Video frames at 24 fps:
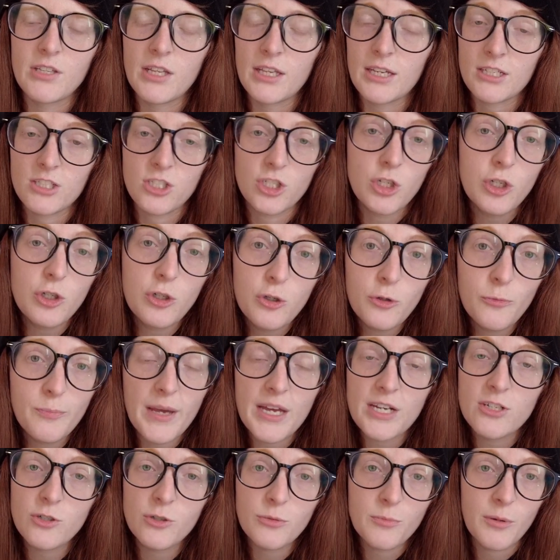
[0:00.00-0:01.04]
like a
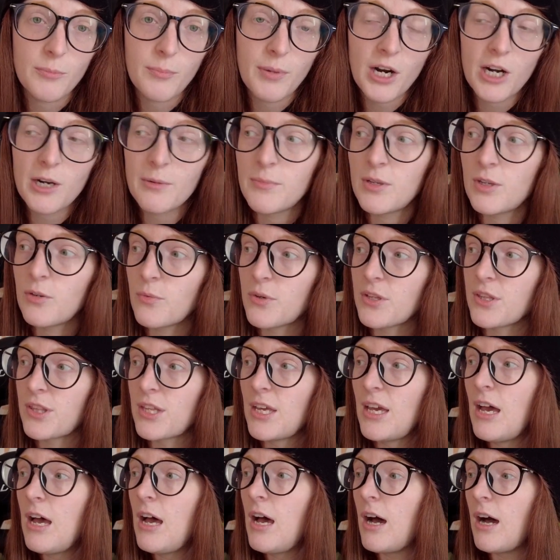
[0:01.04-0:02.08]
2-bedroom apartment with,
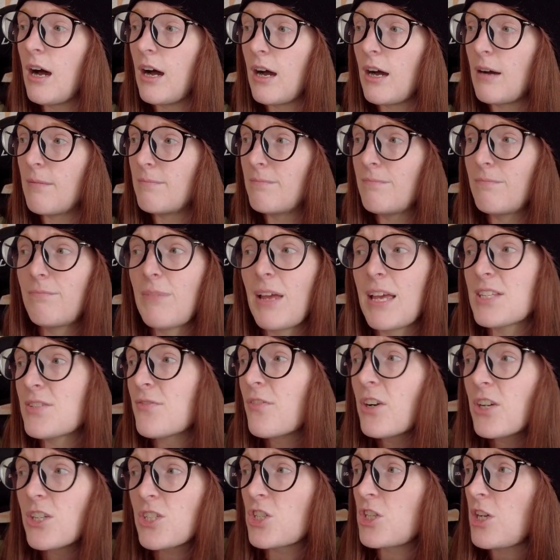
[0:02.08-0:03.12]
as
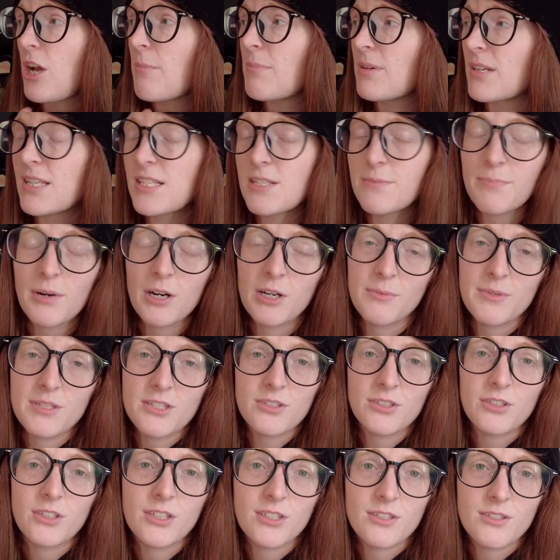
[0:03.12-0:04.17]
far as Japanese
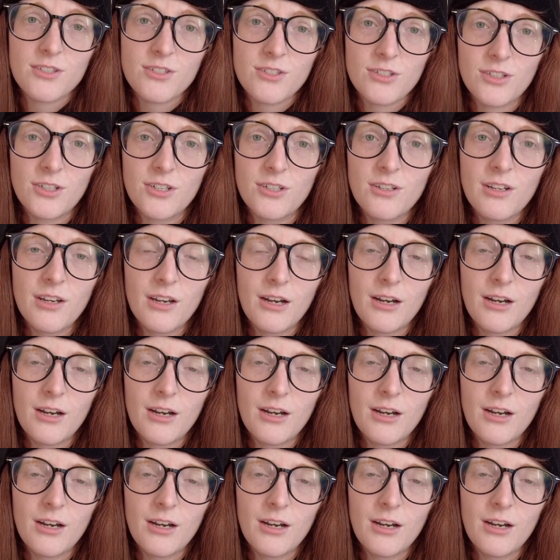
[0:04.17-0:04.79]
apartments are concerned,